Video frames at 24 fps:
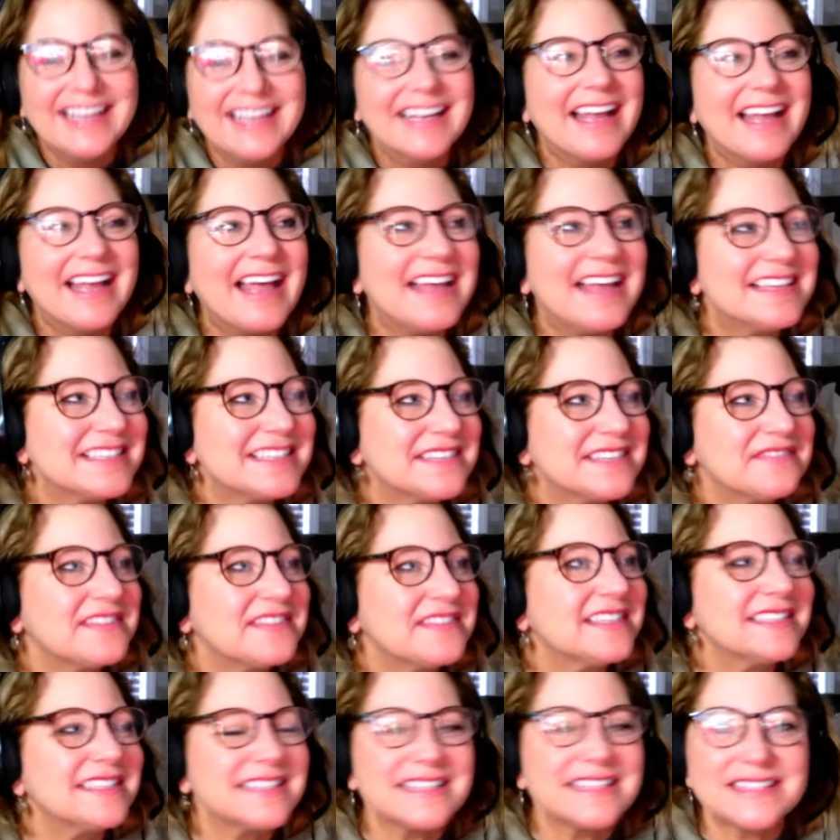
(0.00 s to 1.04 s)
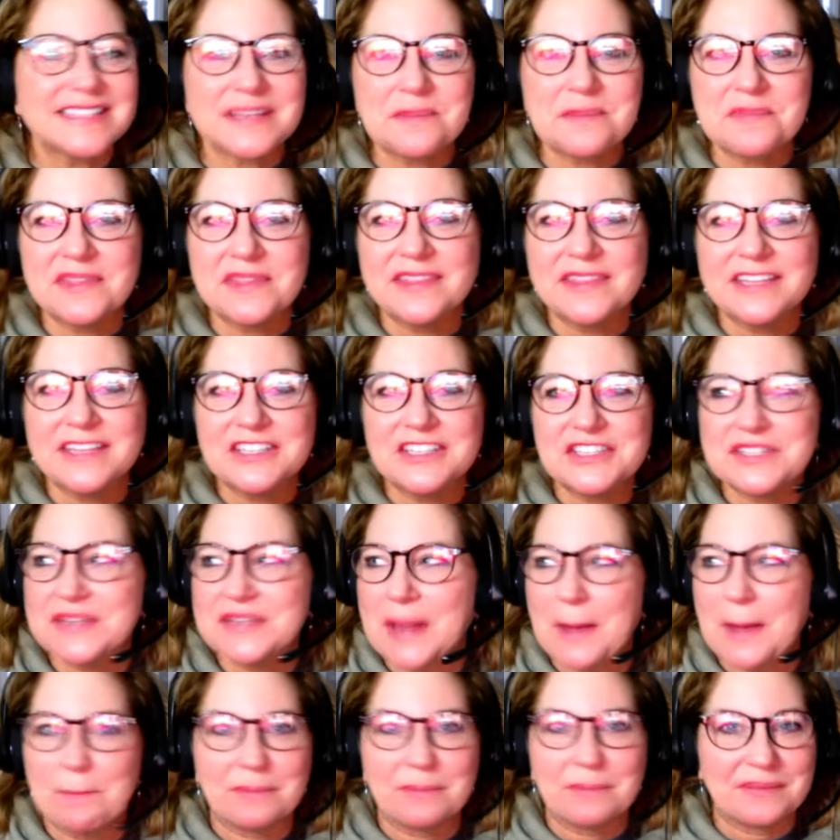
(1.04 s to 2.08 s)
As if this is something that just
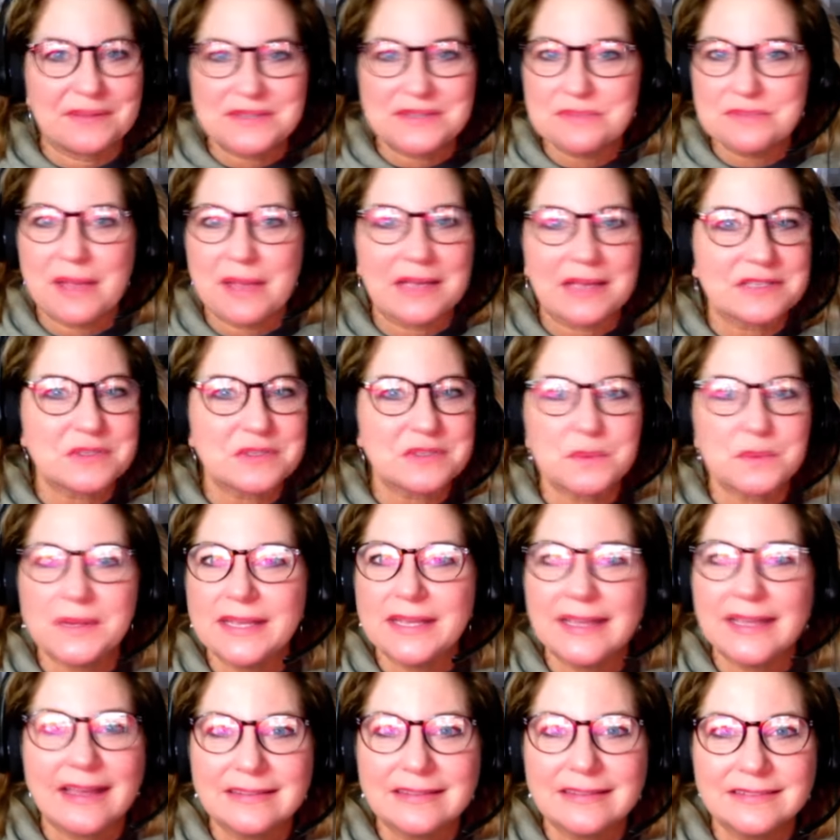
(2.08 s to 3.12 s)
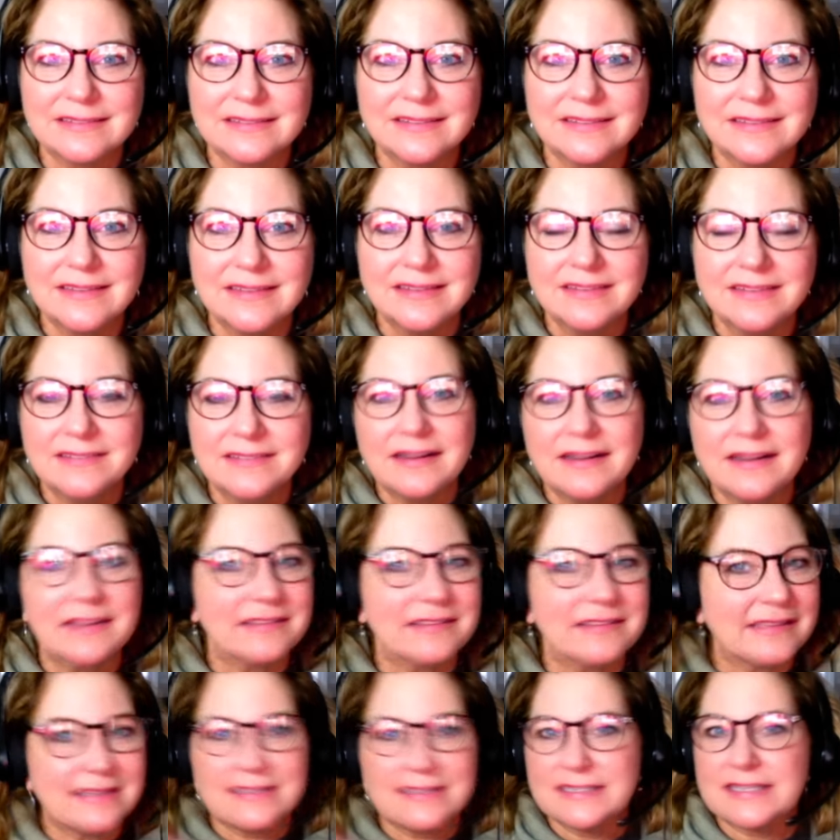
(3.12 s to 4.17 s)
happened this past weekend and
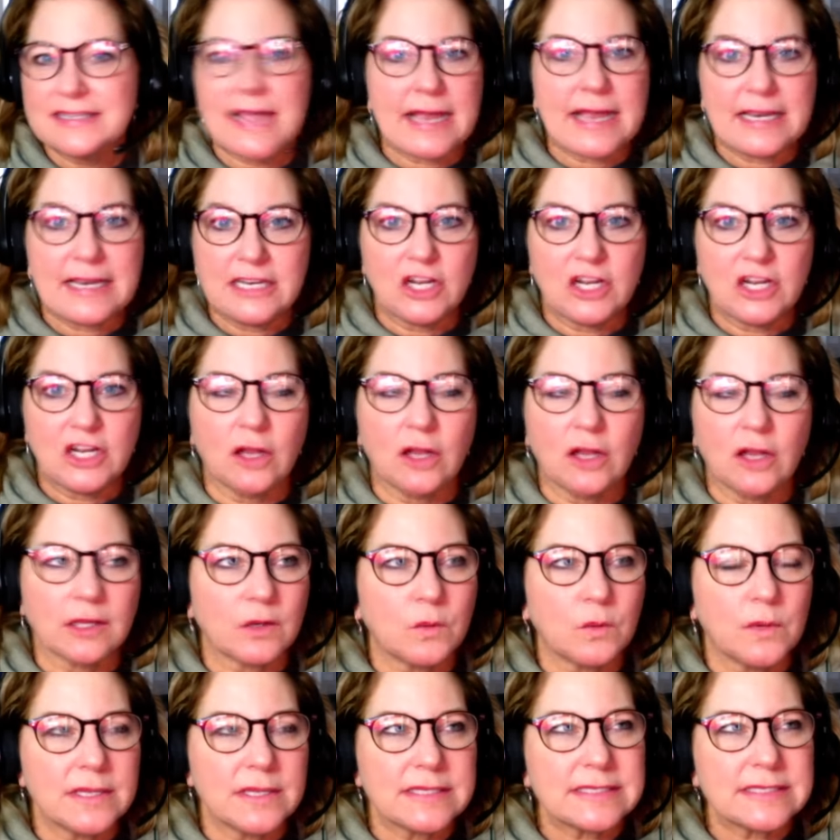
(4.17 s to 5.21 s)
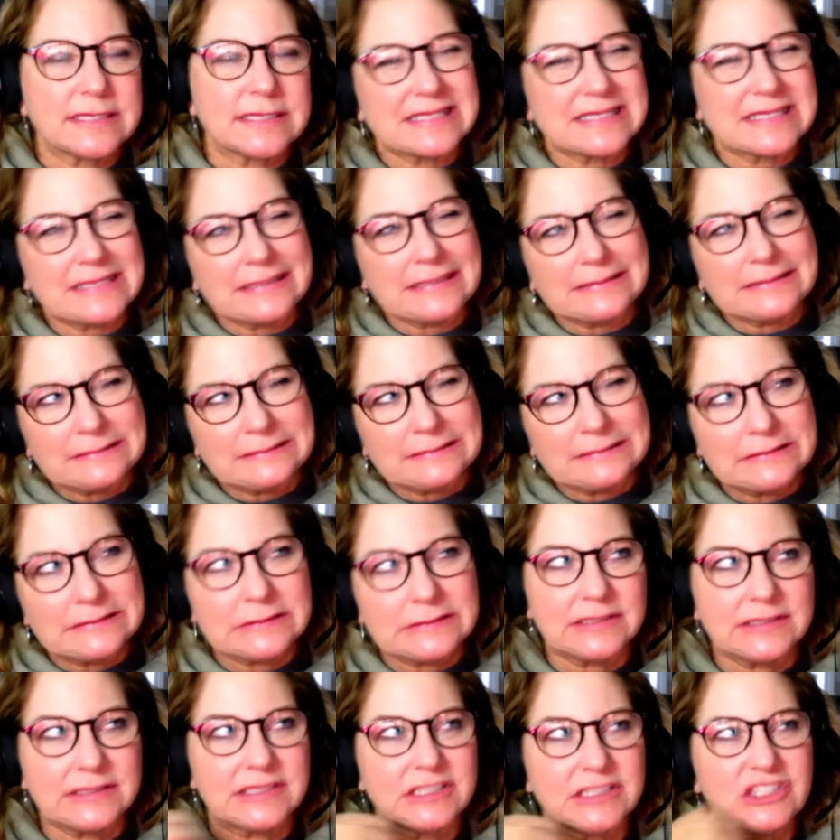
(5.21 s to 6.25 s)
they decided to call it quits. And he's like,
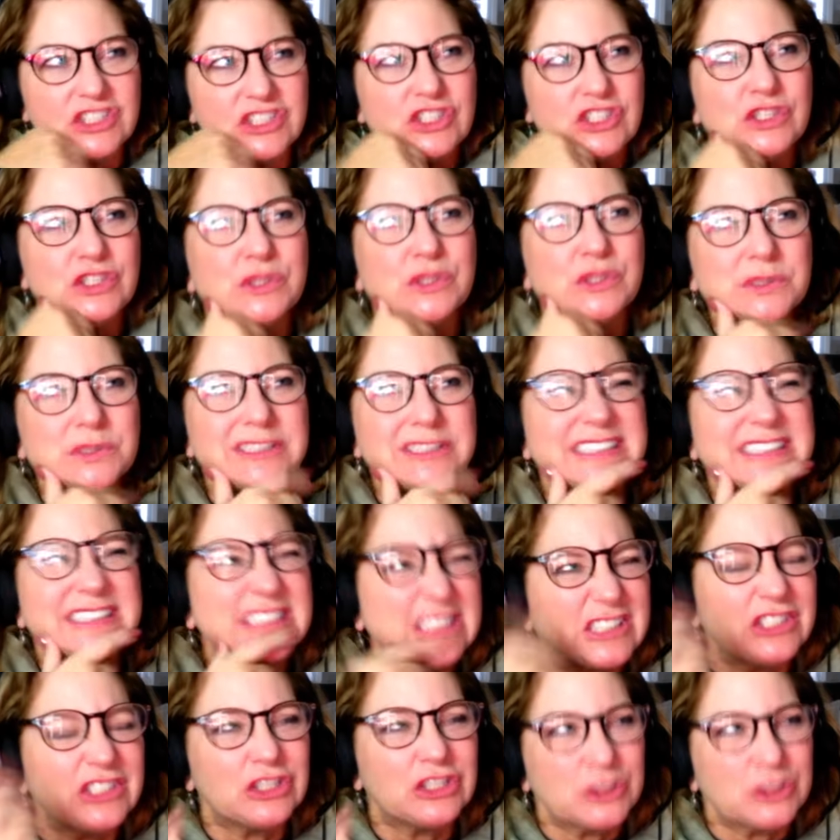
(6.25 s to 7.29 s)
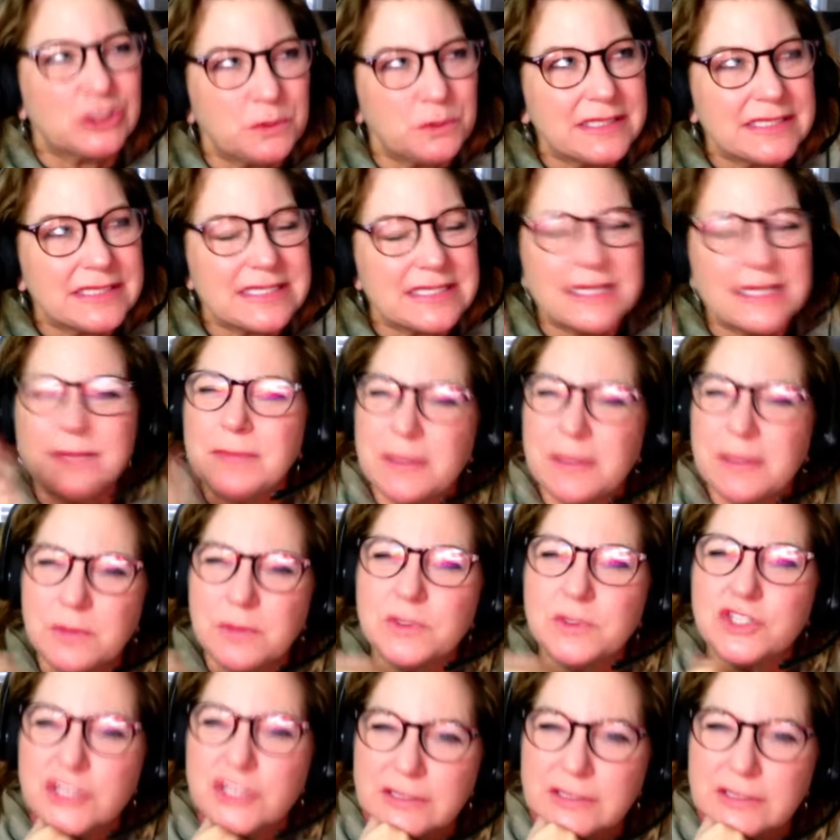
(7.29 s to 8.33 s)
is this too easy? Maybe we
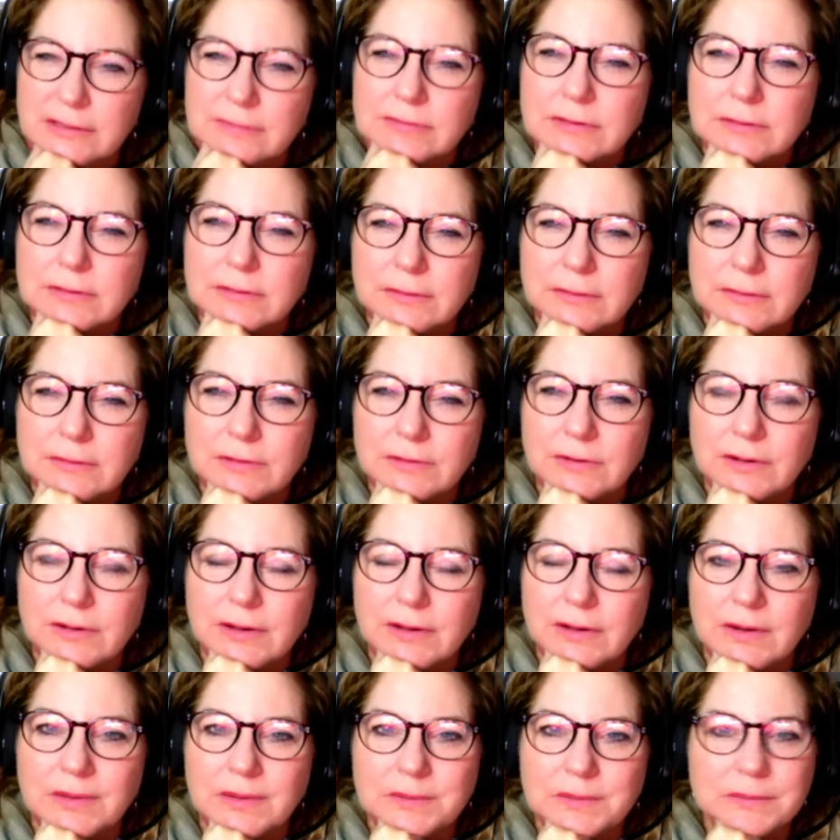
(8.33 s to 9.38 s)
should give it another go.